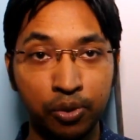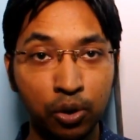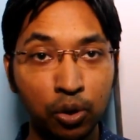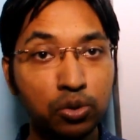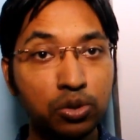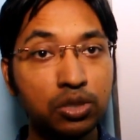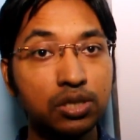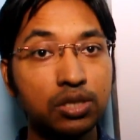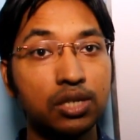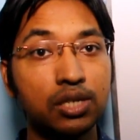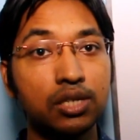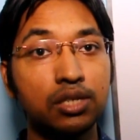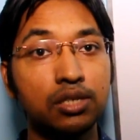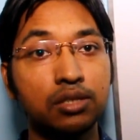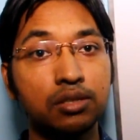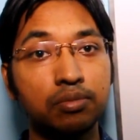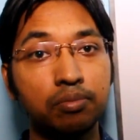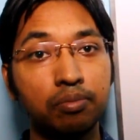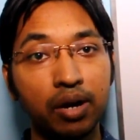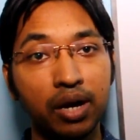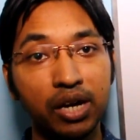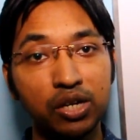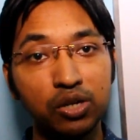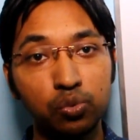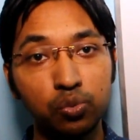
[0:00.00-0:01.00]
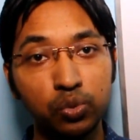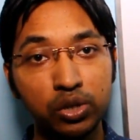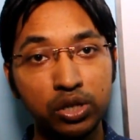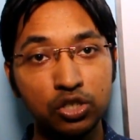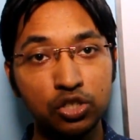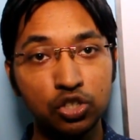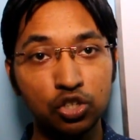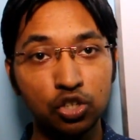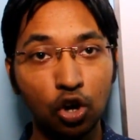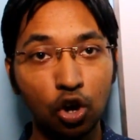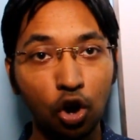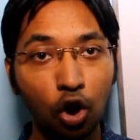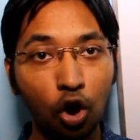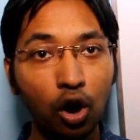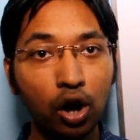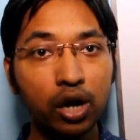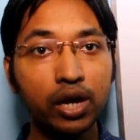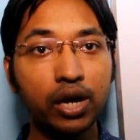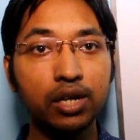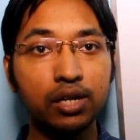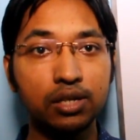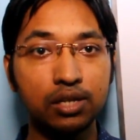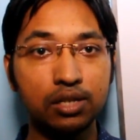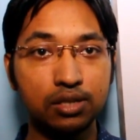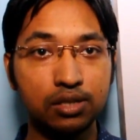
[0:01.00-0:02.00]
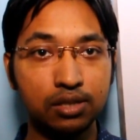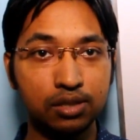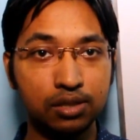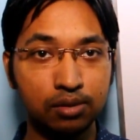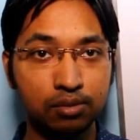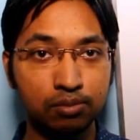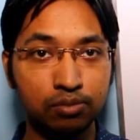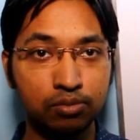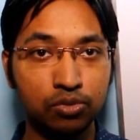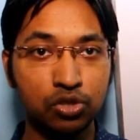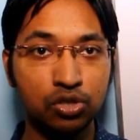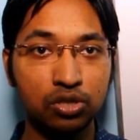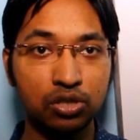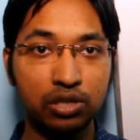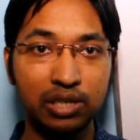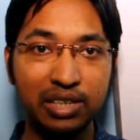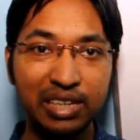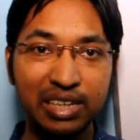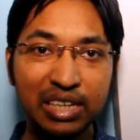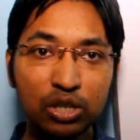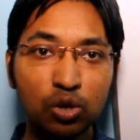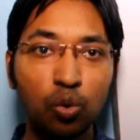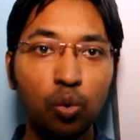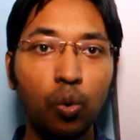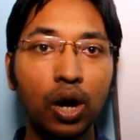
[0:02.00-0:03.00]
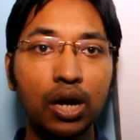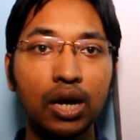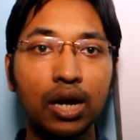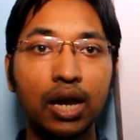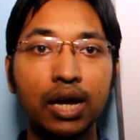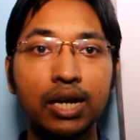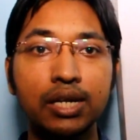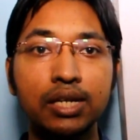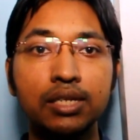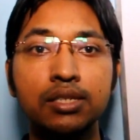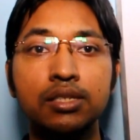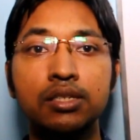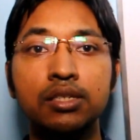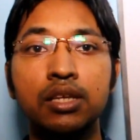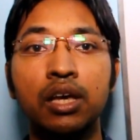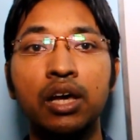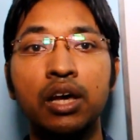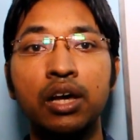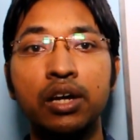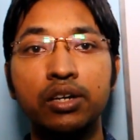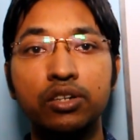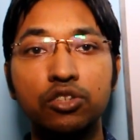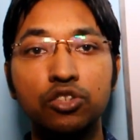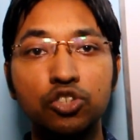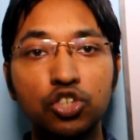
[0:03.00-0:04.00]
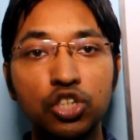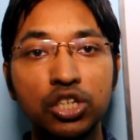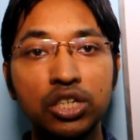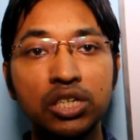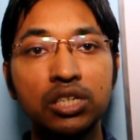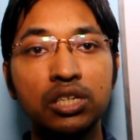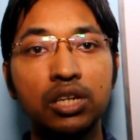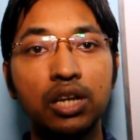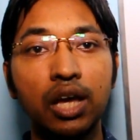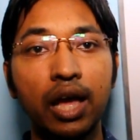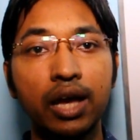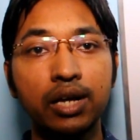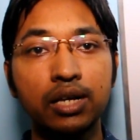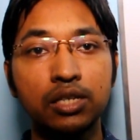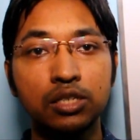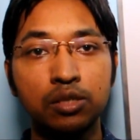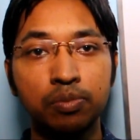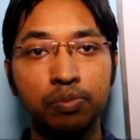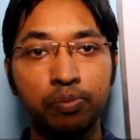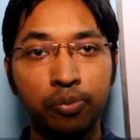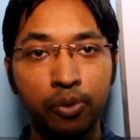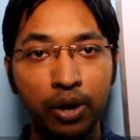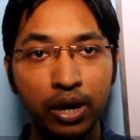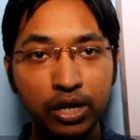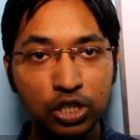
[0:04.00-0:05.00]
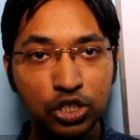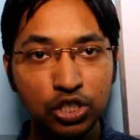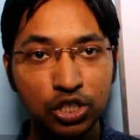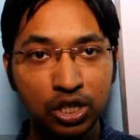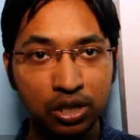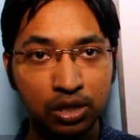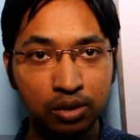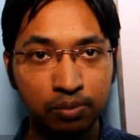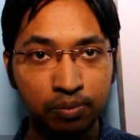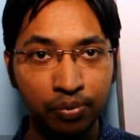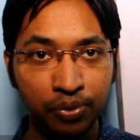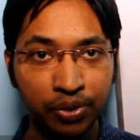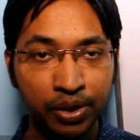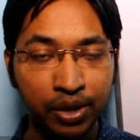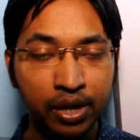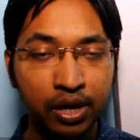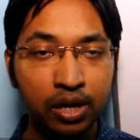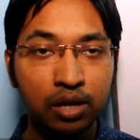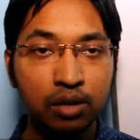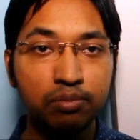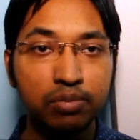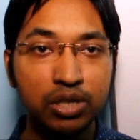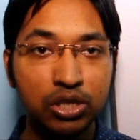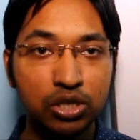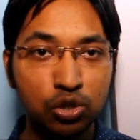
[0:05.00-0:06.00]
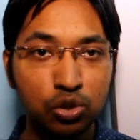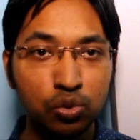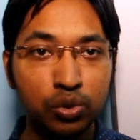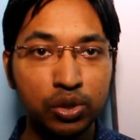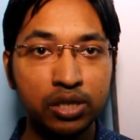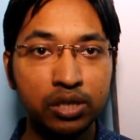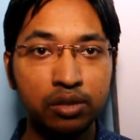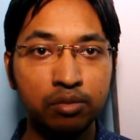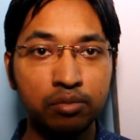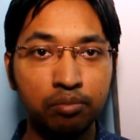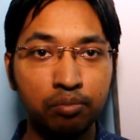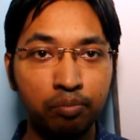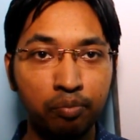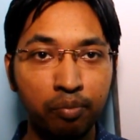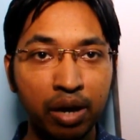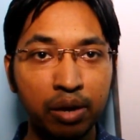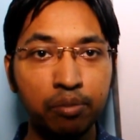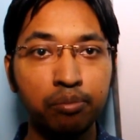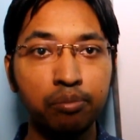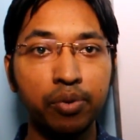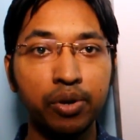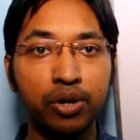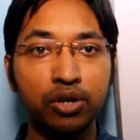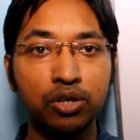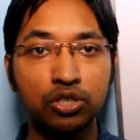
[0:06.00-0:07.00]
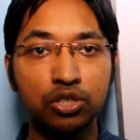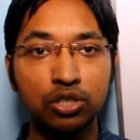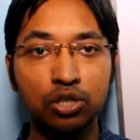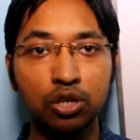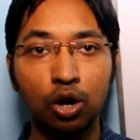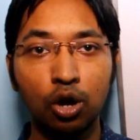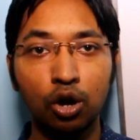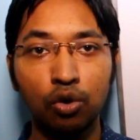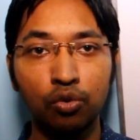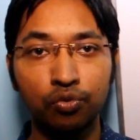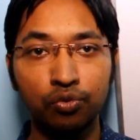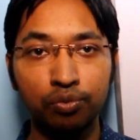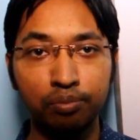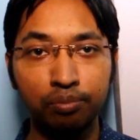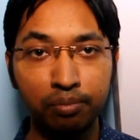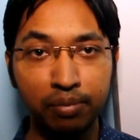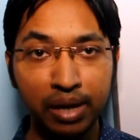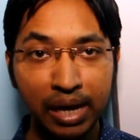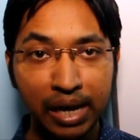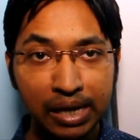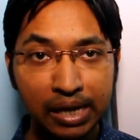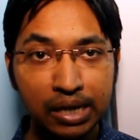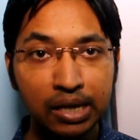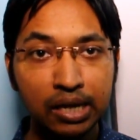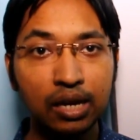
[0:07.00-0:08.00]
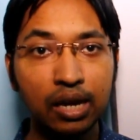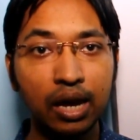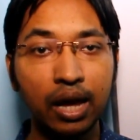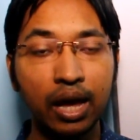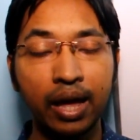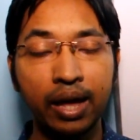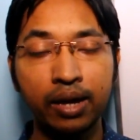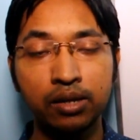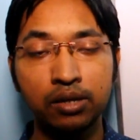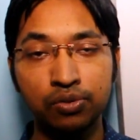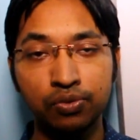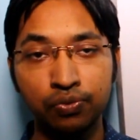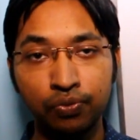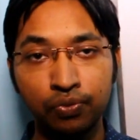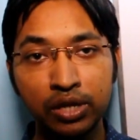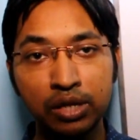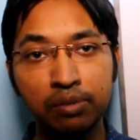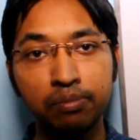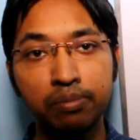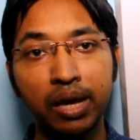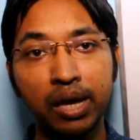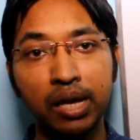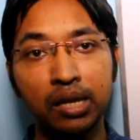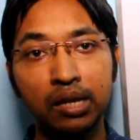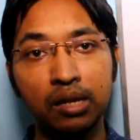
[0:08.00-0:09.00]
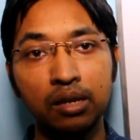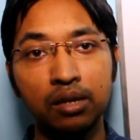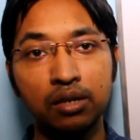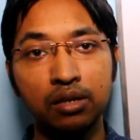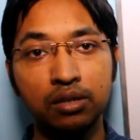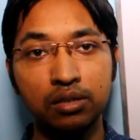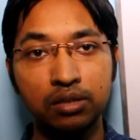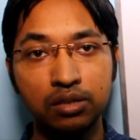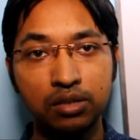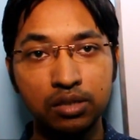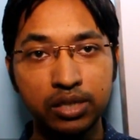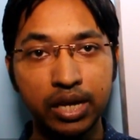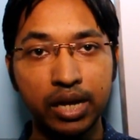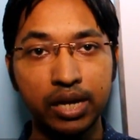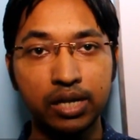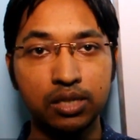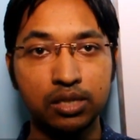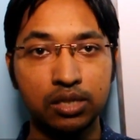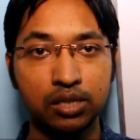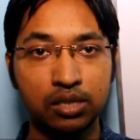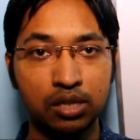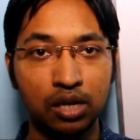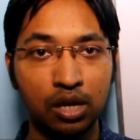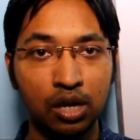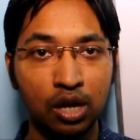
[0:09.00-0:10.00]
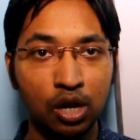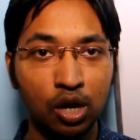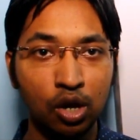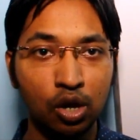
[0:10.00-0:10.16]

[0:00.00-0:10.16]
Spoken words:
process by which organisms equalize gene expression between members of male and female sex.